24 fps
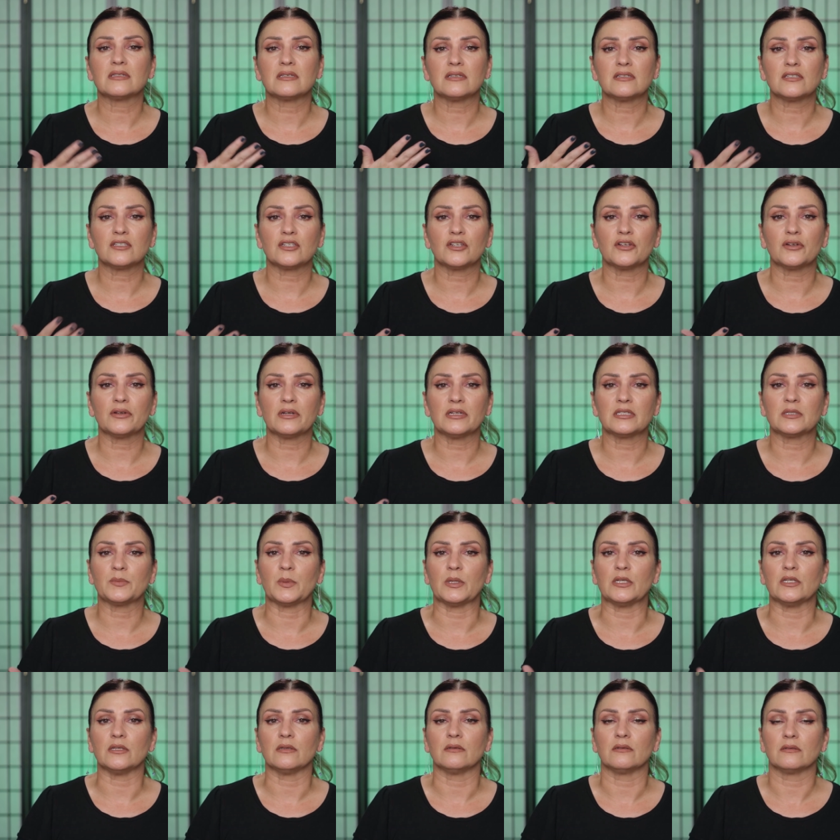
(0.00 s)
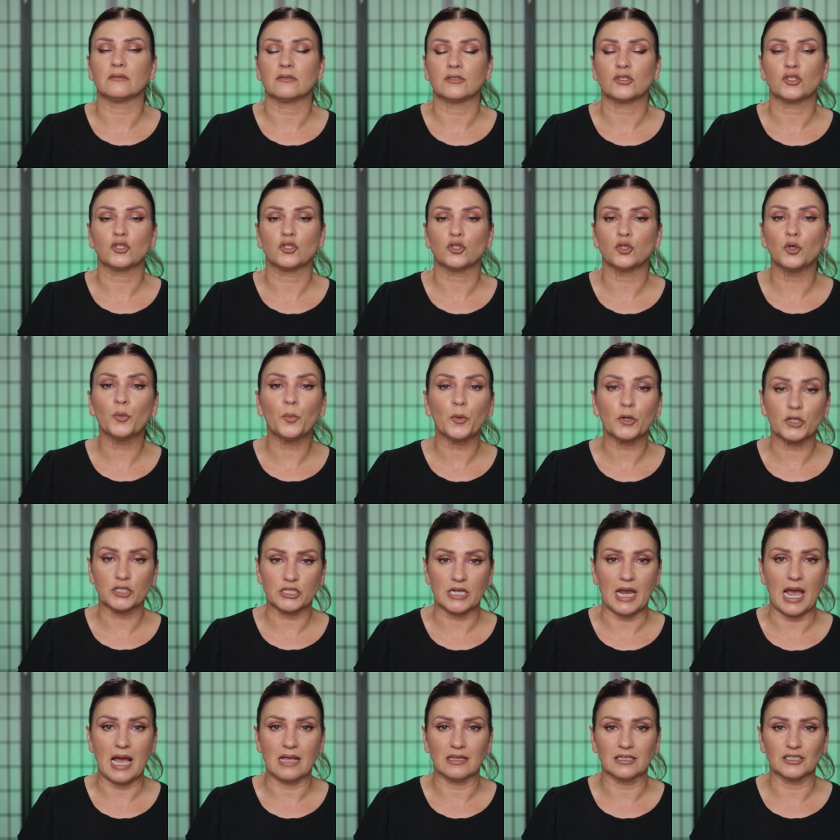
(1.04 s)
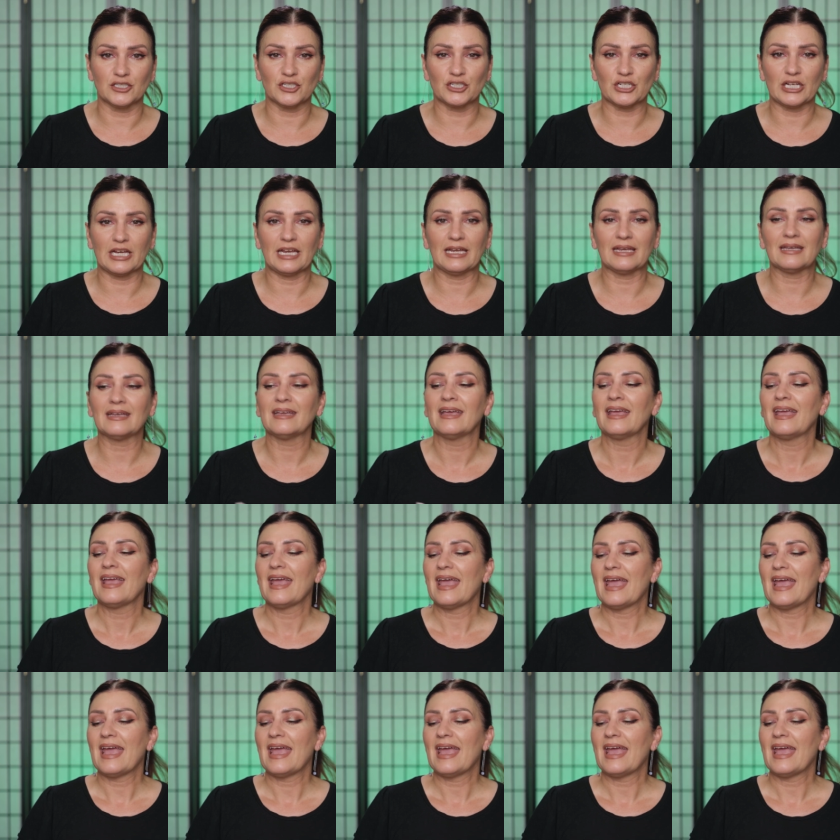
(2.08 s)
This year has been super challenging,